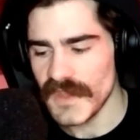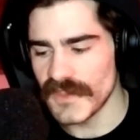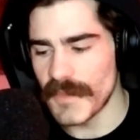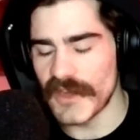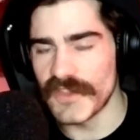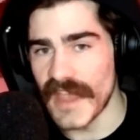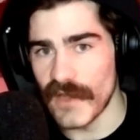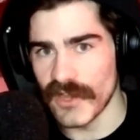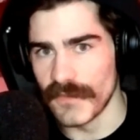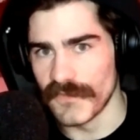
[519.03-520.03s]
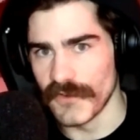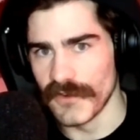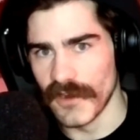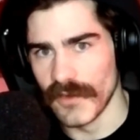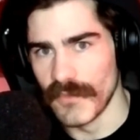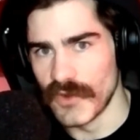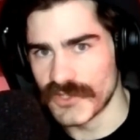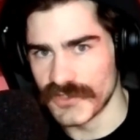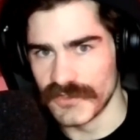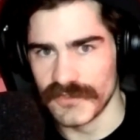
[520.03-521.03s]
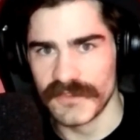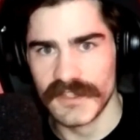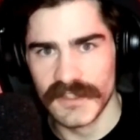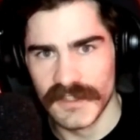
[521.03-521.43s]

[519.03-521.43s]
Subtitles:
the better the outcome for our emotional